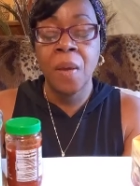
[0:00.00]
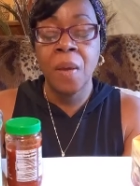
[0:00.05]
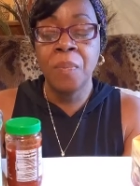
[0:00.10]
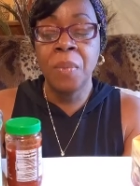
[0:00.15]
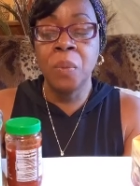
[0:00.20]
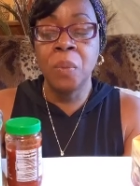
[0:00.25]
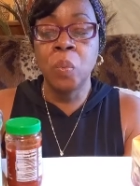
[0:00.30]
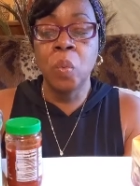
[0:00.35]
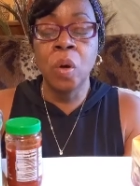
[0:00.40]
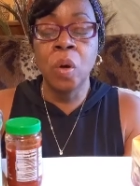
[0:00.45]

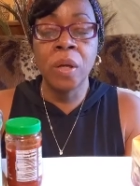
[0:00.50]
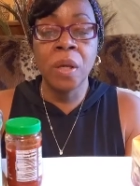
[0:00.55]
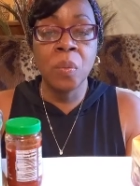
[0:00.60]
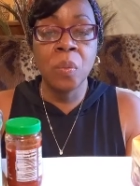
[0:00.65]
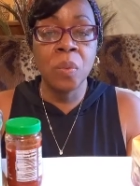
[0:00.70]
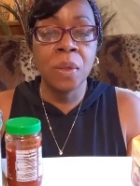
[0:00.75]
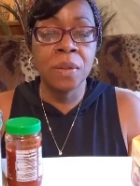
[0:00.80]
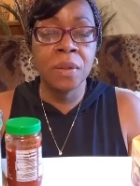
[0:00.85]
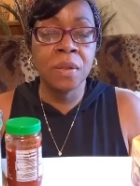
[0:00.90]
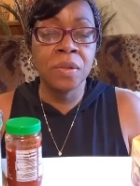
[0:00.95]
Been
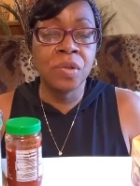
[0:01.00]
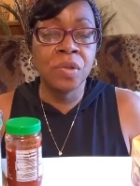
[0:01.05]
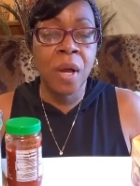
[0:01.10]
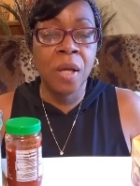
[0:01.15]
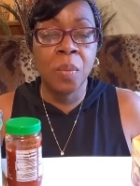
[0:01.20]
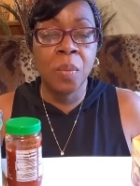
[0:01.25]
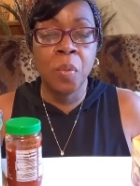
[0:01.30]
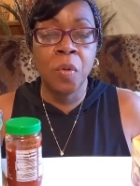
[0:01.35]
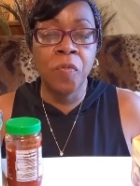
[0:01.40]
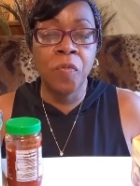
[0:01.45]
working with it,
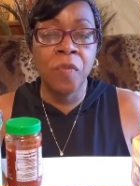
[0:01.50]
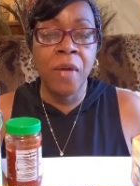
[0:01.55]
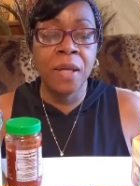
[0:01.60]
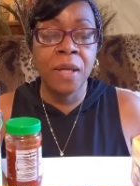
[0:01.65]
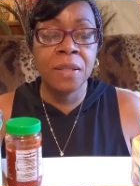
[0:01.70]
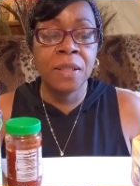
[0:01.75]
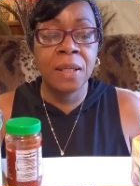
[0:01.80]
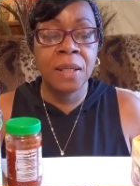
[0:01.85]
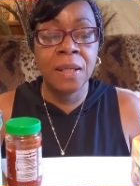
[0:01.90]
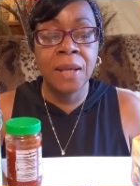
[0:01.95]
trying to
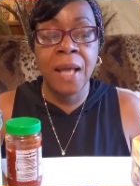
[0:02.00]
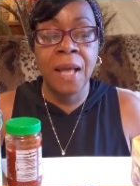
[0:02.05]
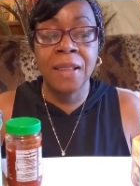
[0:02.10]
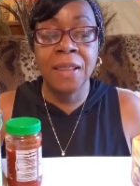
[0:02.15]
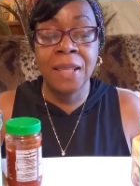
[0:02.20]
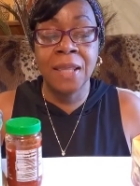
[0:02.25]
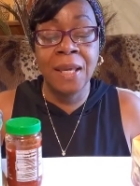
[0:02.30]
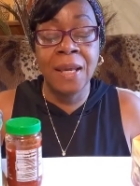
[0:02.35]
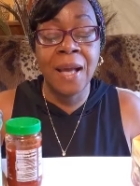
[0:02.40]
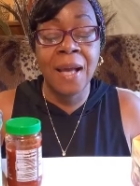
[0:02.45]
perfect it, and I
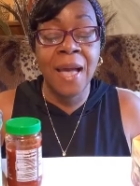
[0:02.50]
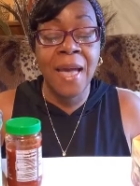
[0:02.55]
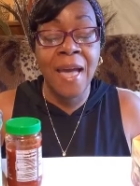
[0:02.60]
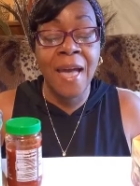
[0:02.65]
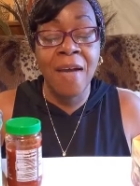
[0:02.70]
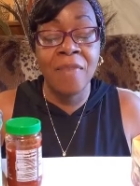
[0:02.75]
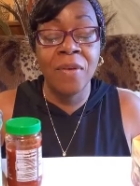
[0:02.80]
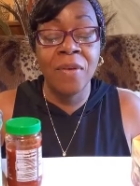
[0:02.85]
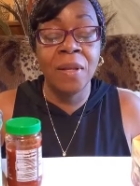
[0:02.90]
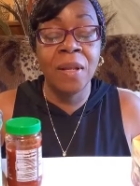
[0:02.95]
think I
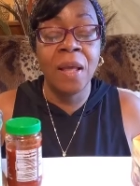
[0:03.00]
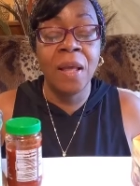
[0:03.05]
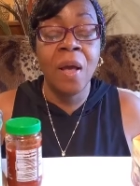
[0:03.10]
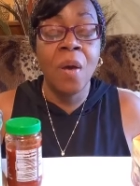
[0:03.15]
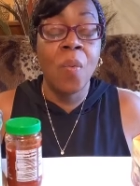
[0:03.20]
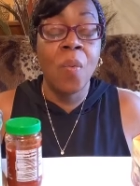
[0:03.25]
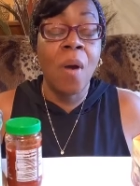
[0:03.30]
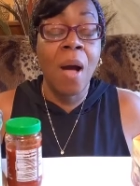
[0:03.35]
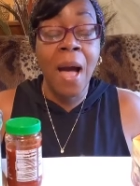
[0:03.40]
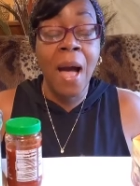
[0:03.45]
have it.
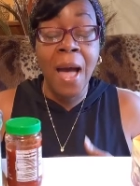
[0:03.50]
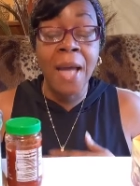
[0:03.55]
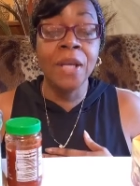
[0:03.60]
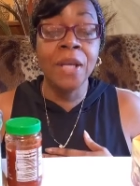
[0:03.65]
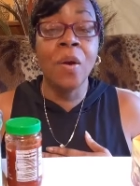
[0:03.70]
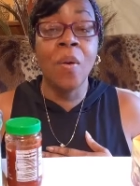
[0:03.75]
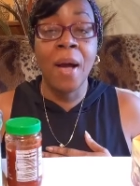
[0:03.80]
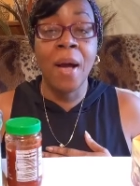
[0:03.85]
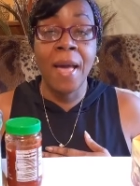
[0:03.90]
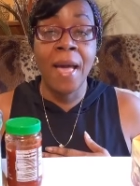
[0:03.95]
Well, I
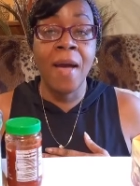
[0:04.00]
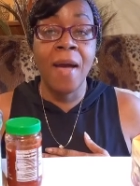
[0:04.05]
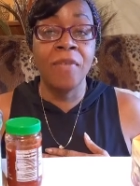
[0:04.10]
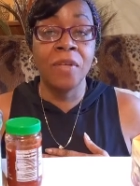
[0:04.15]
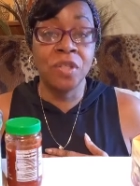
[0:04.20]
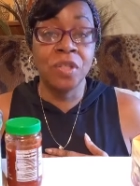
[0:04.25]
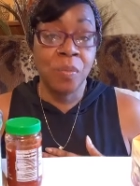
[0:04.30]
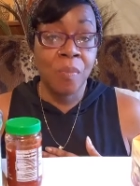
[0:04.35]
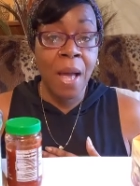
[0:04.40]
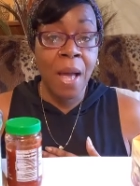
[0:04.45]
know I have
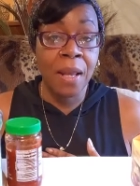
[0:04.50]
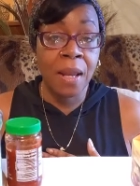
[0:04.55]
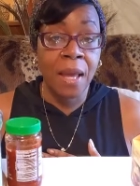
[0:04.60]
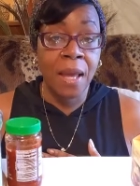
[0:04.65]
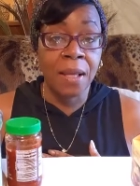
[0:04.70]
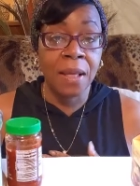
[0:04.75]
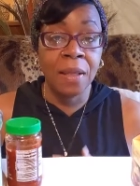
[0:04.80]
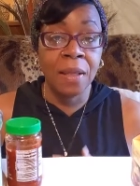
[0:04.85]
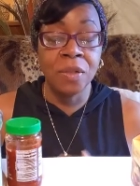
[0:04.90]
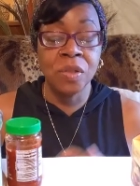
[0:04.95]
it to my
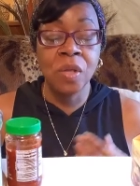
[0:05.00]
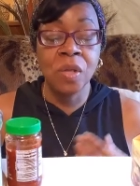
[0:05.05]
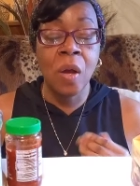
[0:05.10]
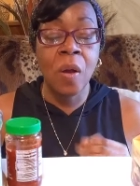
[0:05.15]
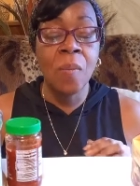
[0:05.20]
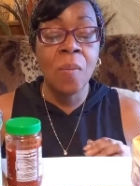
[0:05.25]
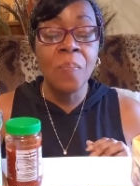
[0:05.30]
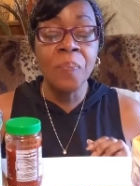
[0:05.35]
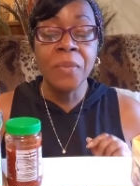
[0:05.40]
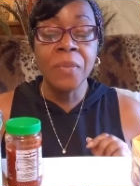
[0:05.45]
liking.
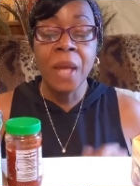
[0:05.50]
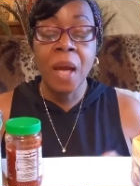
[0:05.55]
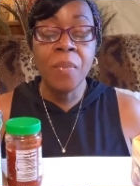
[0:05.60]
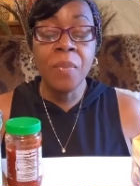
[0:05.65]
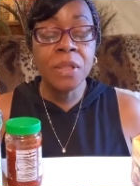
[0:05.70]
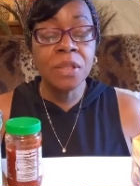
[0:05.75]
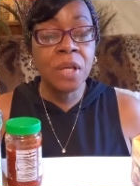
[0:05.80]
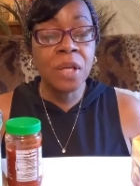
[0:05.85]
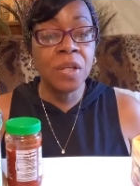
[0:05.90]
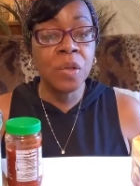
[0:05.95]
So I'm
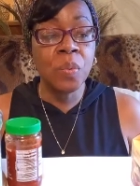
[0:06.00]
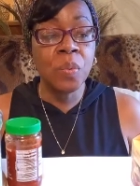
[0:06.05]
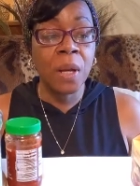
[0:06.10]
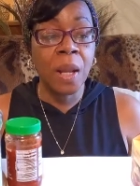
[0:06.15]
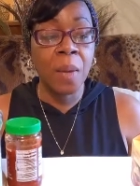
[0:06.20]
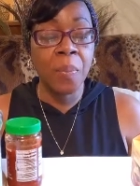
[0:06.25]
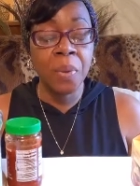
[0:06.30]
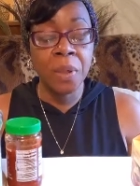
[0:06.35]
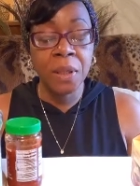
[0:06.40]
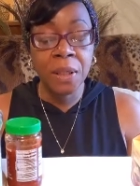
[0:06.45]
going to tell you what
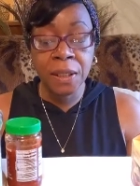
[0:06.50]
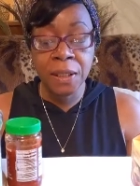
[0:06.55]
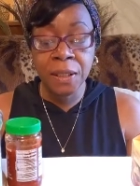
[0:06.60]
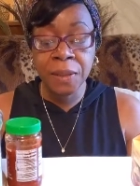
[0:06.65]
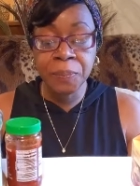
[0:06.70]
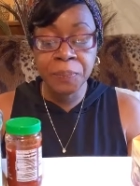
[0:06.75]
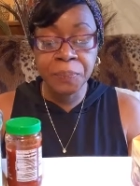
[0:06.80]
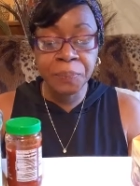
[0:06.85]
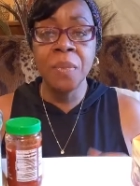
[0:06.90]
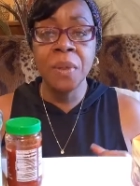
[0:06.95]
I put in
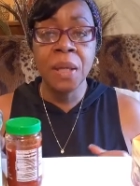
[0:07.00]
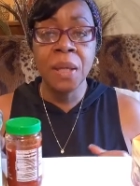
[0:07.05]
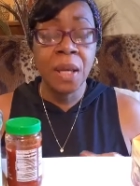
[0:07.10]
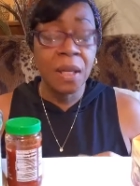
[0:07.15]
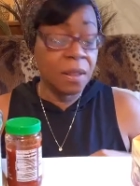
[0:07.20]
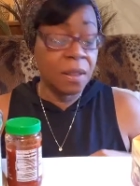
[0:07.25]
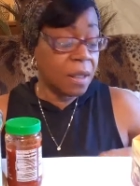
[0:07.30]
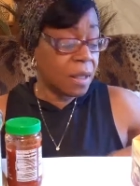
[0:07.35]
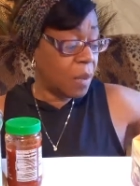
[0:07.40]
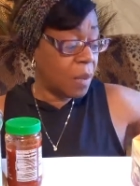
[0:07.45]
it,
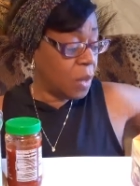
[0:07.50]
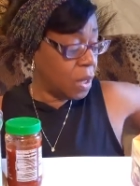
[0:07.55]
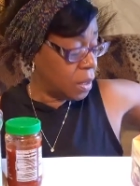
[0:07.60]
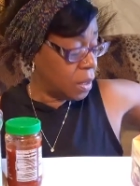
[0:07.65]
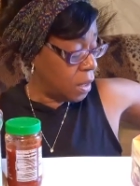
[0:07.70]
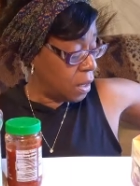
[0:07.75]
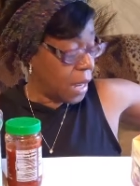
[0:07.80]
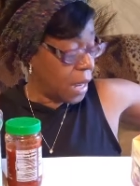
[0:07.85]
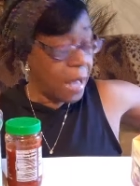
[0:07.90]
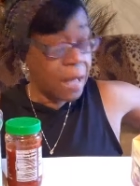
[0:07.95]
and then I'm going
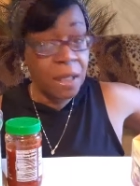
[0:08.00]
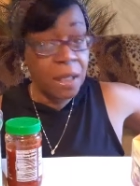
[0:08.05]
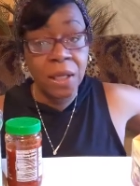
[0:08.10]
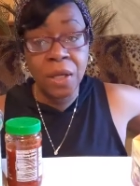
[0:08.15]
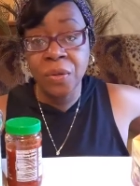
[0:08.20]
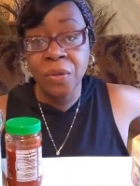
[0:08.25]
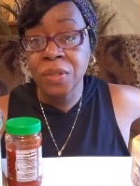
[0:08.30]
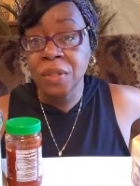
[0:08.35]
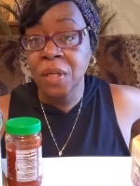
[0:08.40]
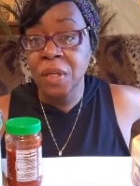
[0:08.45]
to get out of
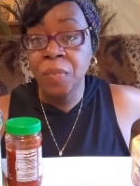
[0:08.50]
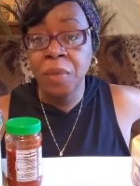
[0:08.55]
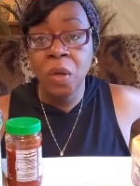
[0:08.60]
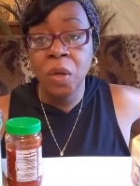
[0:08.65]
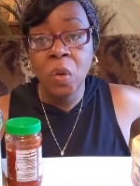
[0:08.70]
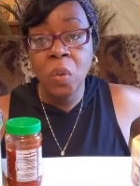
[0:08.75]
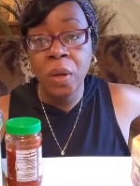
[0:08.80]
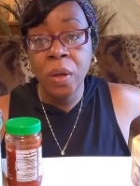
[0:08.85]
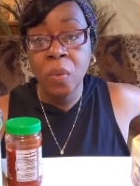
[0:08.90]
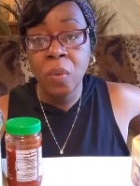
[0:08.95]
here. It's going to be a
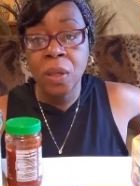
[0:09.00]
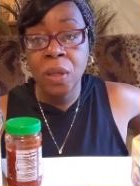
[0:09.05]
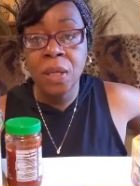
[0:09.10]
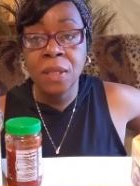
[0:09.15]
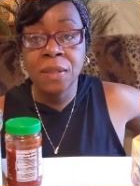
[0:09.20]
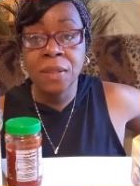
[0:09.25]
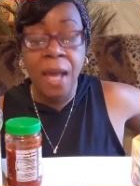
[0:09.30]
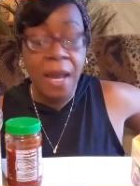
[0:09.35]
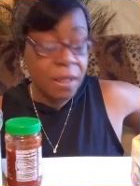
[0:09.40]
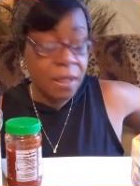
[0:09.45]
quick one
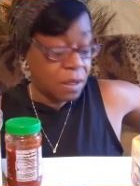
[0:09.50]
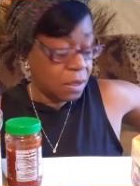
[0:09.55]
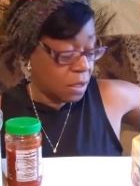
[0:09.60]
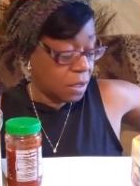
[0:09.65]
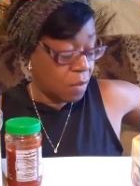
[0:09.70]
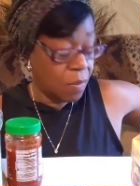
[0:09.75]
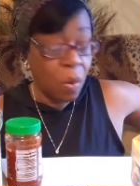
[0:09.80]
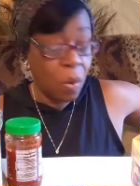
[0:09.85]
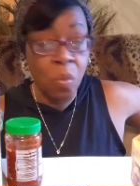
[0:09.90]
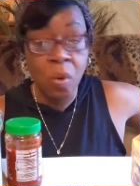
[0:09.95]
because I need to
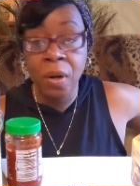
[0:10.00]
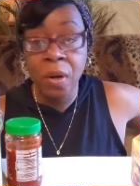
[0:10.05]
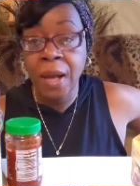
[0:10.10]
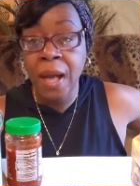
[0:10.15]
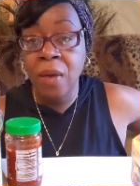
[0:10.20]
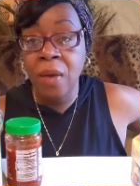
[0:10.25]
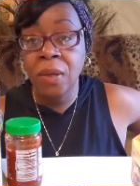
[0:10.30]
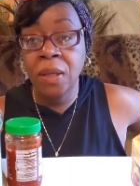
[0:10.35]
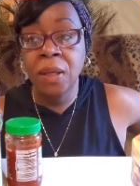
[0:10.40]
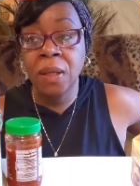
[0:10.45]
get my
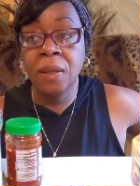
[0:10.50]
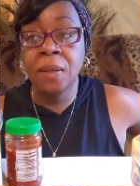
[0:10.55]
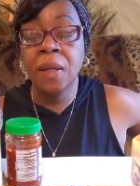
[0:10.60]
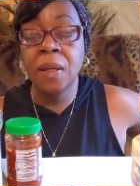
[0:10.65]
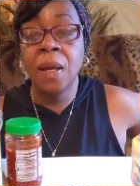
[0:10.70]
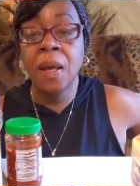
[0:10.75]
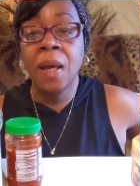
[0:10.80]
workout in.